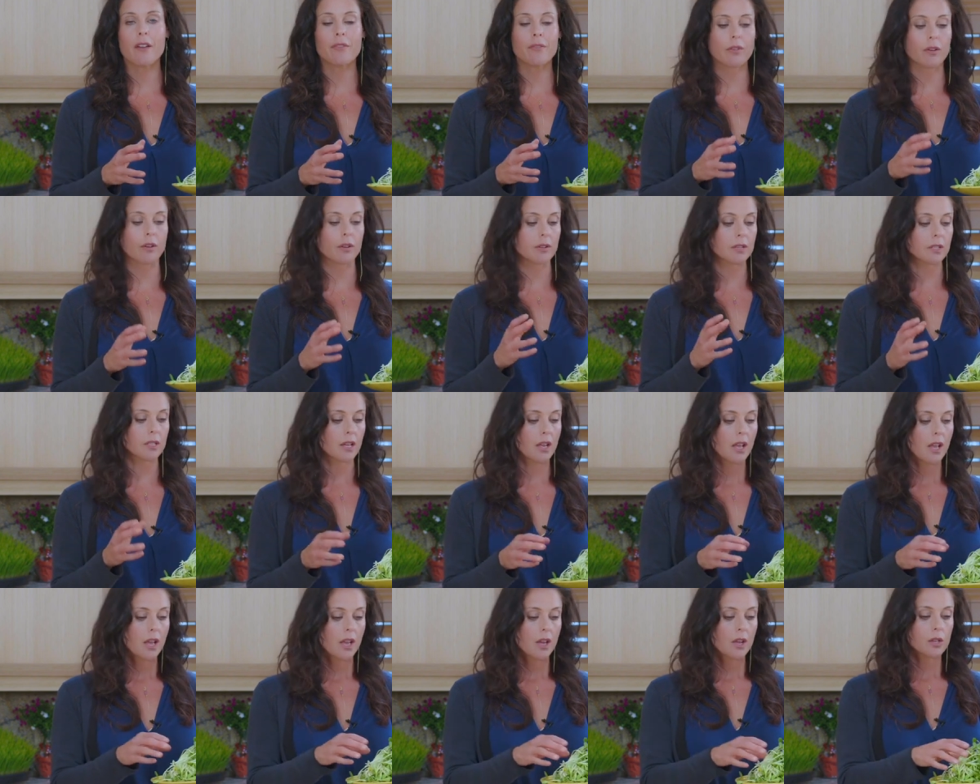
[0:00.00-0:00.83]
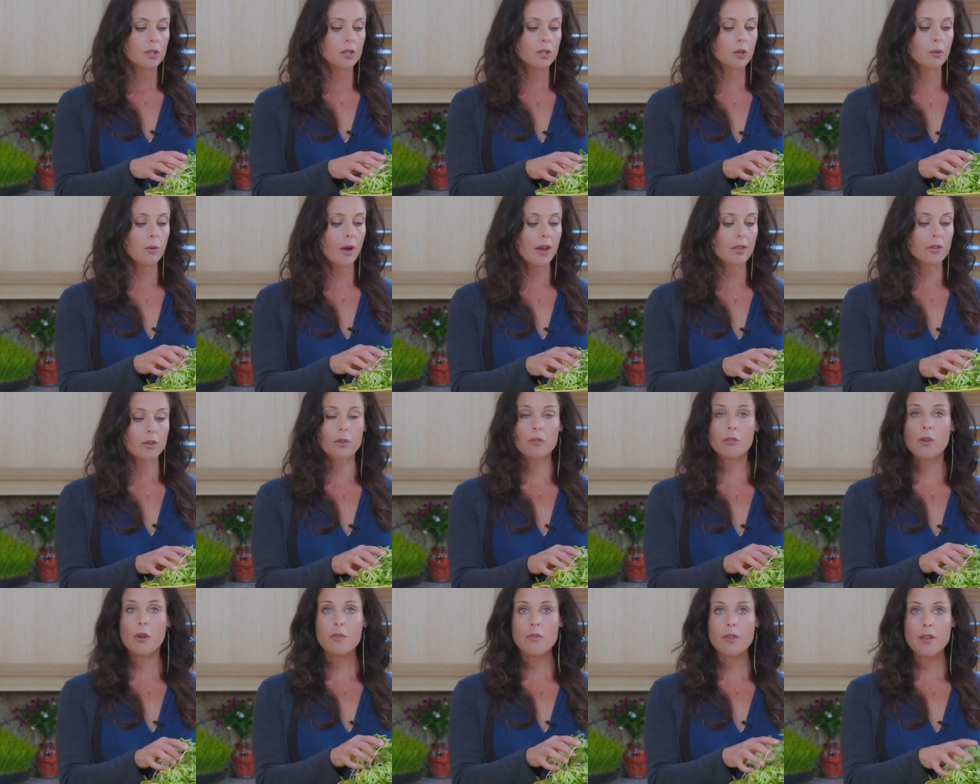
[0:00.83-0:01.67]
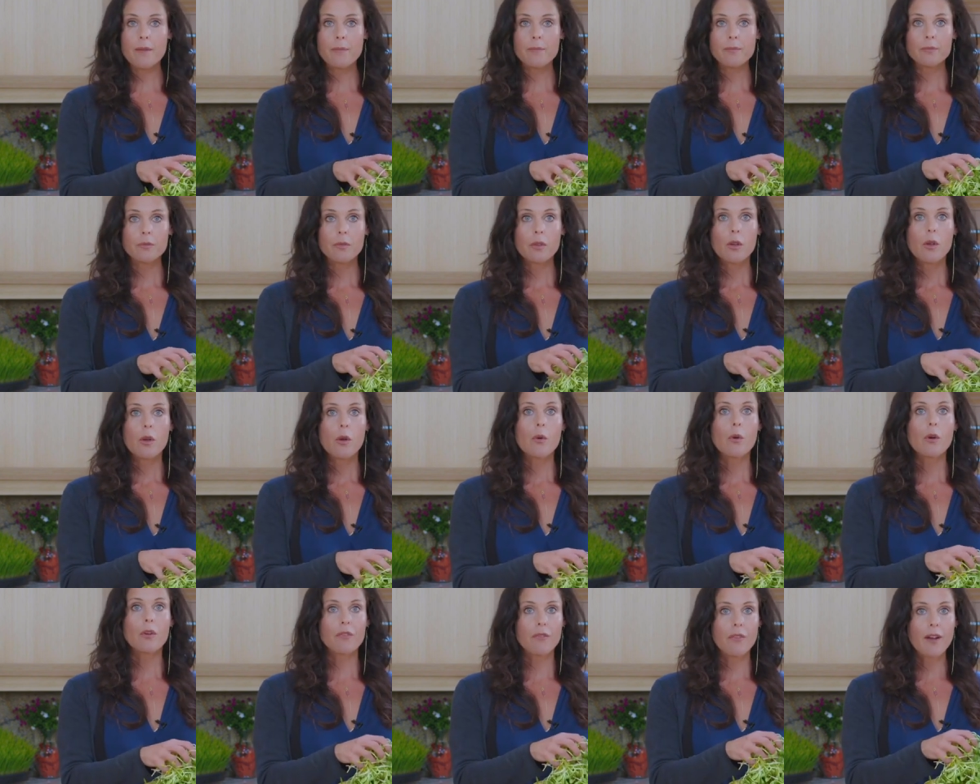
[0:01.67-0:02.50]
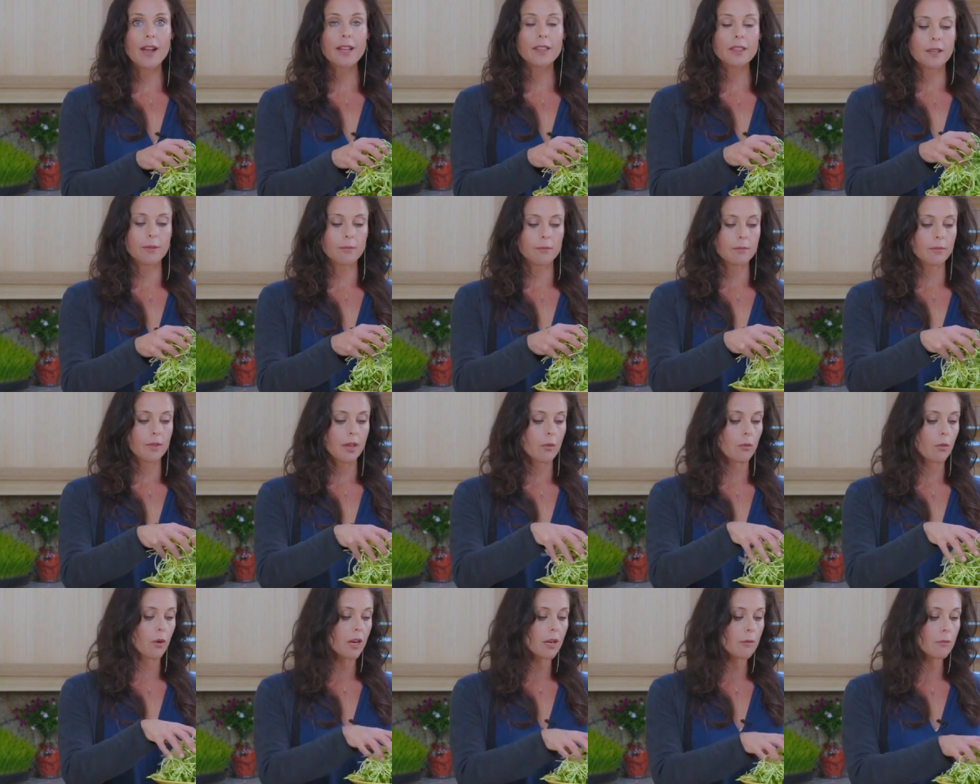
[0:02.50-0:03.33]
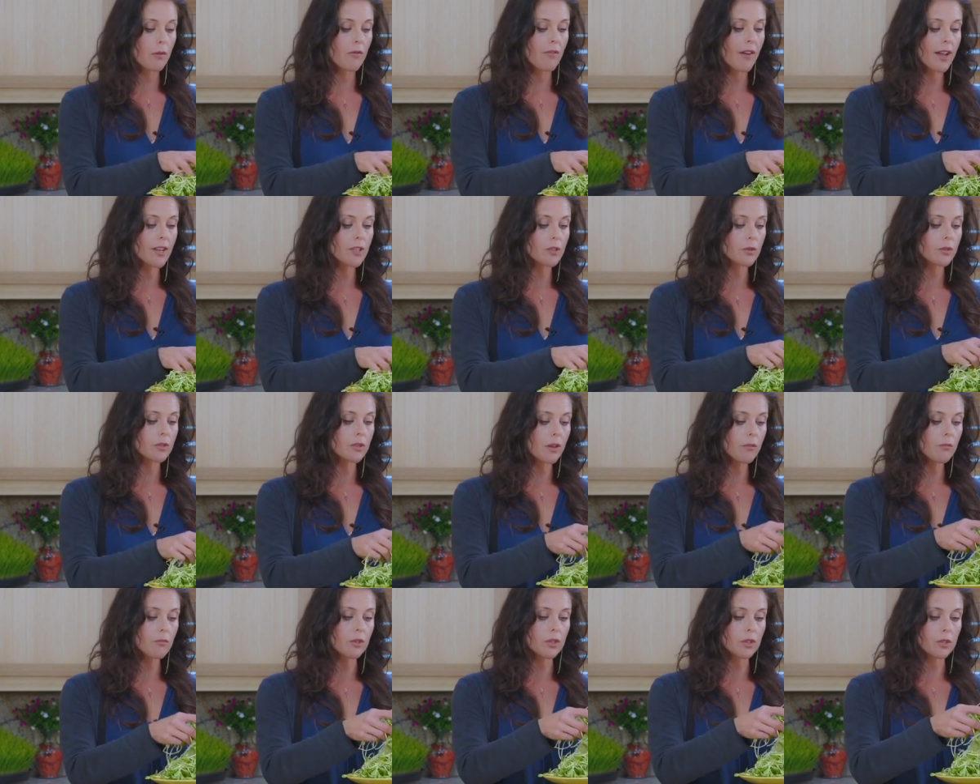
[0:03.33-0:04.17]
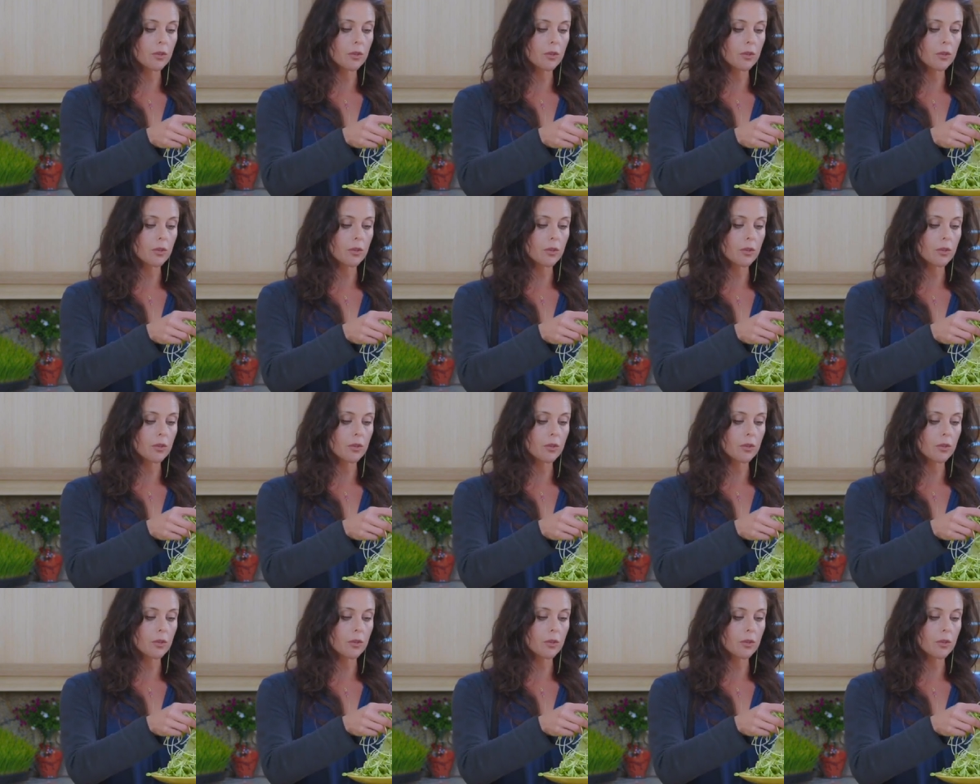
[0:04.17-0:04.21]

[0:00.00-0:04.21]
effort to either grow them or find them. And we're going to provide you some